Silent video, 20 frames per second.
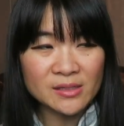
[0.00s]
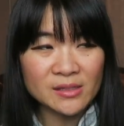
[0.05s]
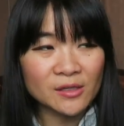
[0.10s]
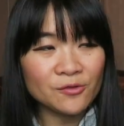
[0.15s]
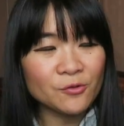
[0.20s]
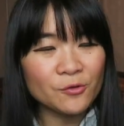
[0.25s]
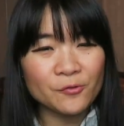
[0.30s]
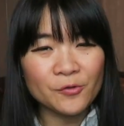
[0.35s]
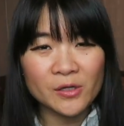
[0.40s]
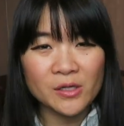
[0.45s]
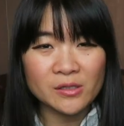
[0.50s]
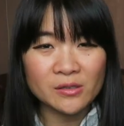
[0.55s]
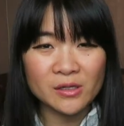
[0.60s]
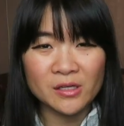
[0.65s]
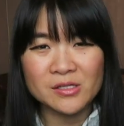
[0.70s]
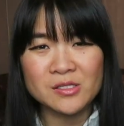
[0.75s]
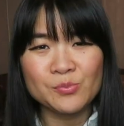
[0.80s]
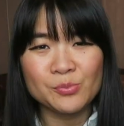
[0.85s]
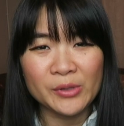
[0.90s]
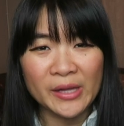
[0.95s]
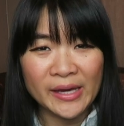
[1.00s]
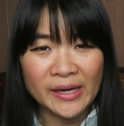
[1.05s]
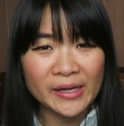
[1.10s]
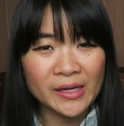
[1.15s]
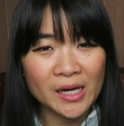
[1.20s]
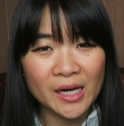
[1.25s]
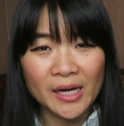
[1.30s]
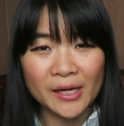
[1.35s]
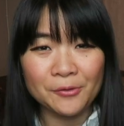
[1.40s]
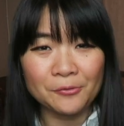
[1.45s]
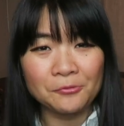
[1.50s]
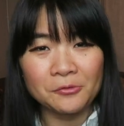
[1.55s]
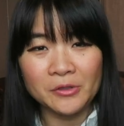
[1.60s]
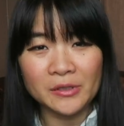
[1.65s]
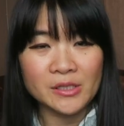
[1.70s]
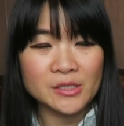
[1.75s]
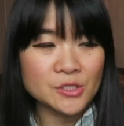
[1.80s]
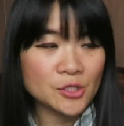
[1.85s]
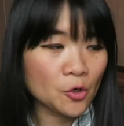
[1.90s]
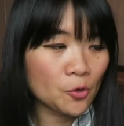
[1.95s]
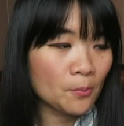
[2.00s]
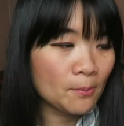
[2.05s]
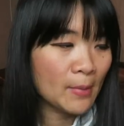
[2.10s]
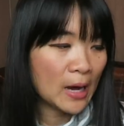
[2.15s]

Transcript: And even if it is blank, I really don't